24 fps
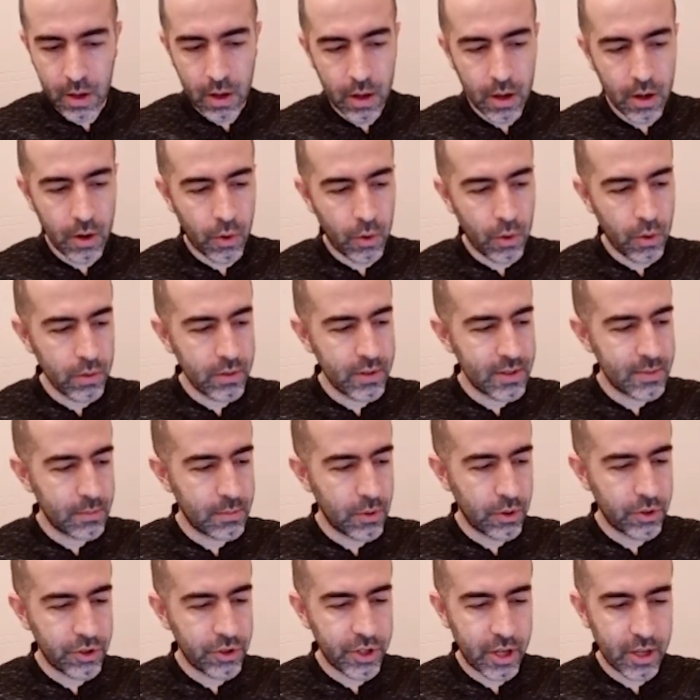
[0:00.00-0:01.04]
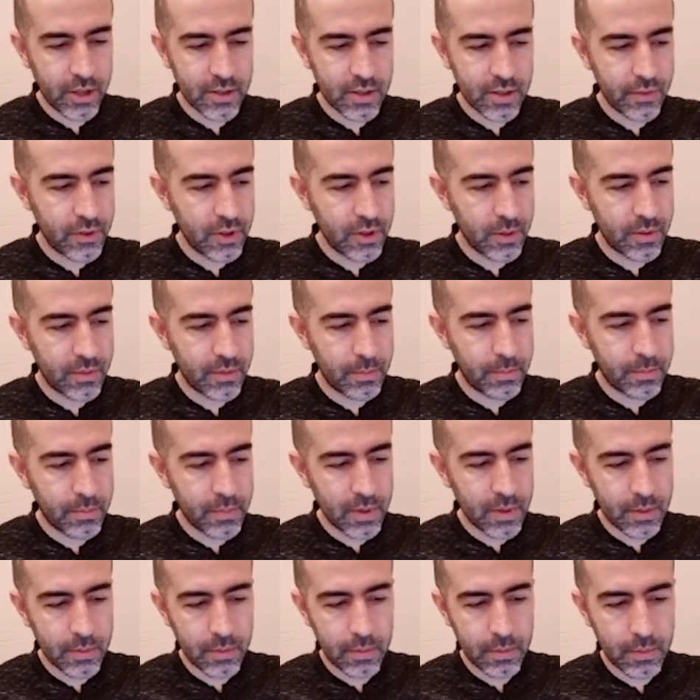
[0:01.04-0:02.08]
And all these blockchains, even the
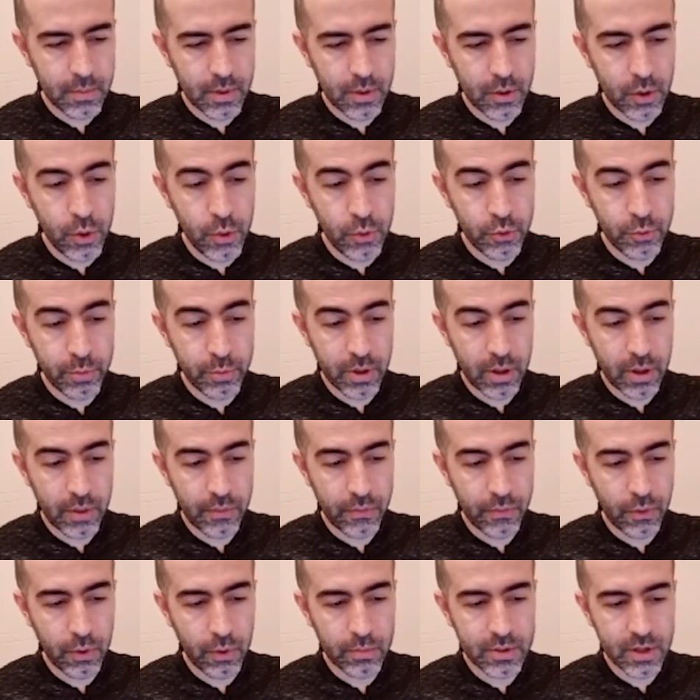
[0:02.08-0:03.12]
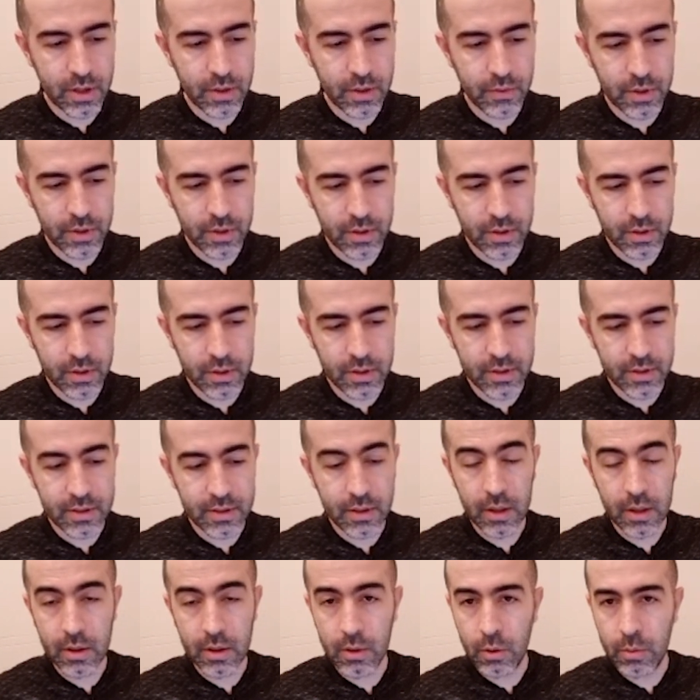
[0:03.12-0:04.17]
huge platforms, even the
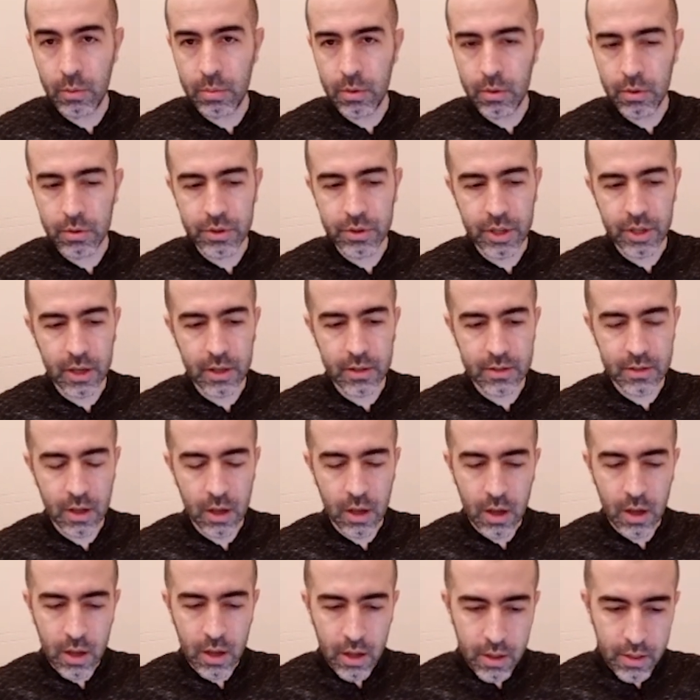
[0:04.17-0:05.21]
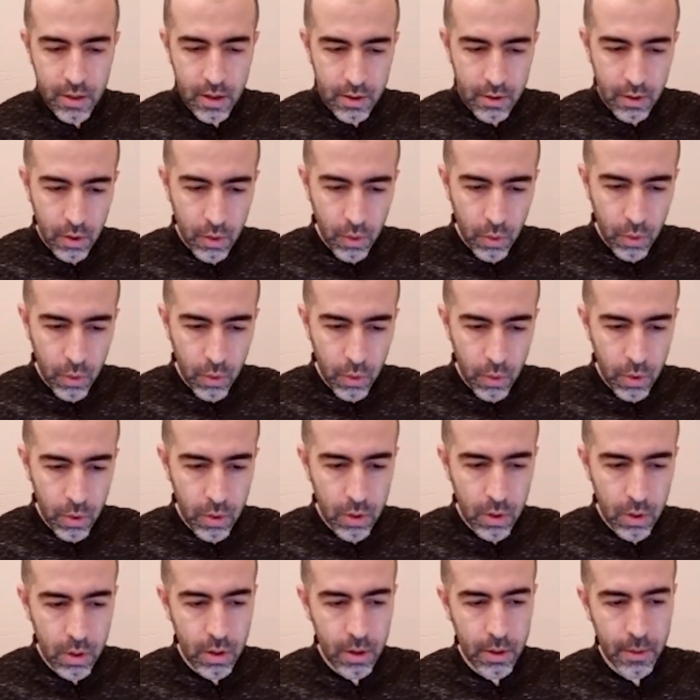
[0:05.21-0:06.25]
standalone blockchains, they're
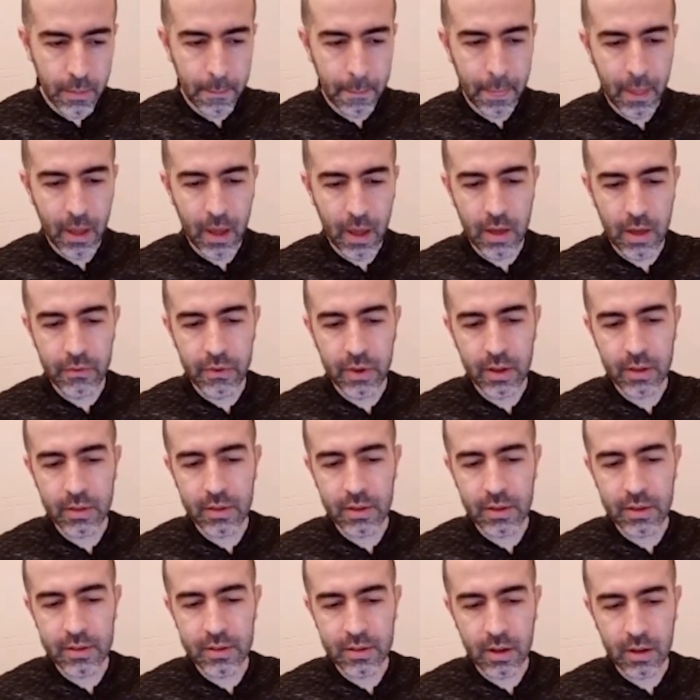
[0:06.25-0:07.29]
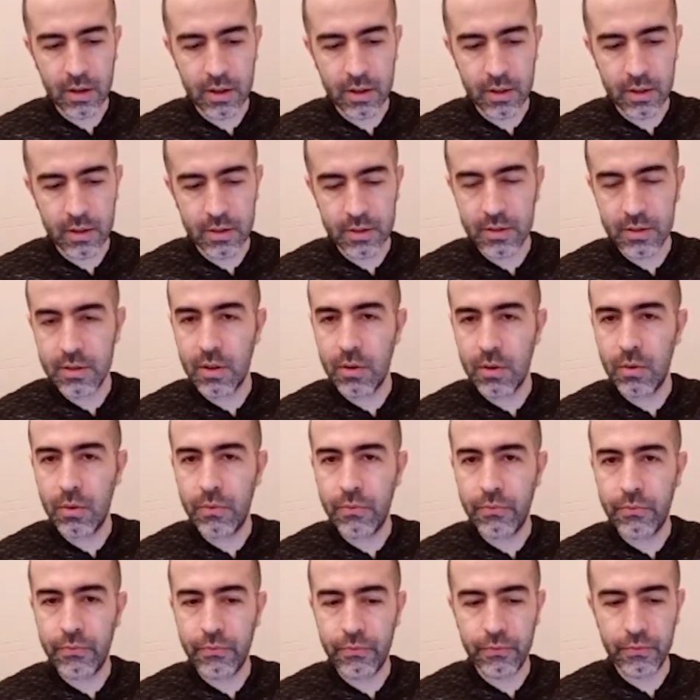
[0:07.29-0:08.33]
all having these kinds
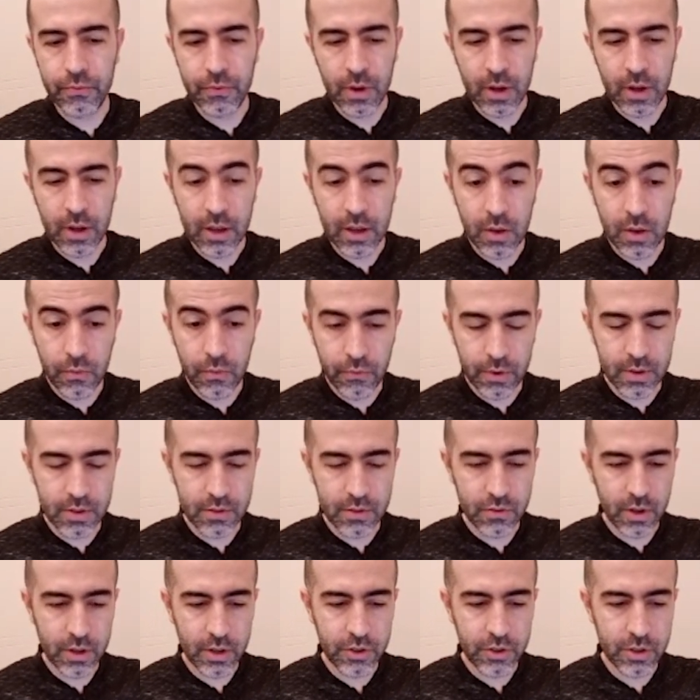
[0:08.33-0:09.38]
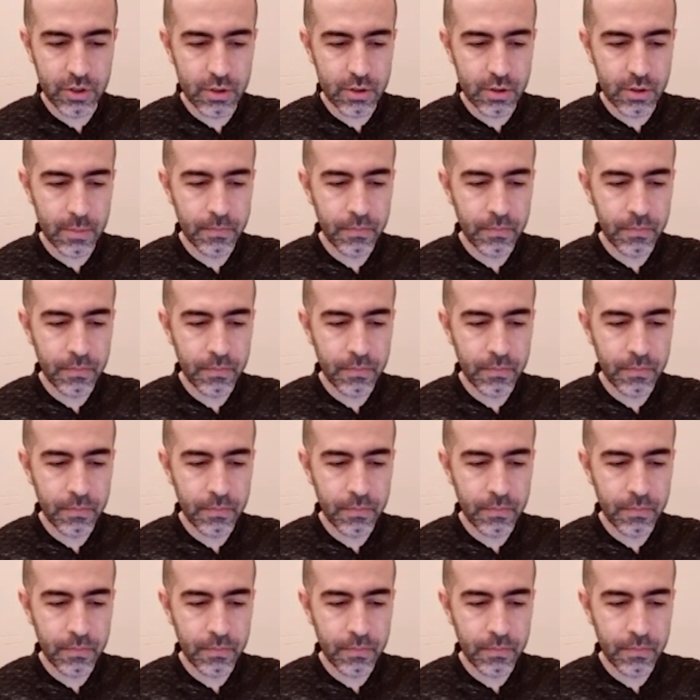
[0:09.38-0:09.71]
of infrastructure.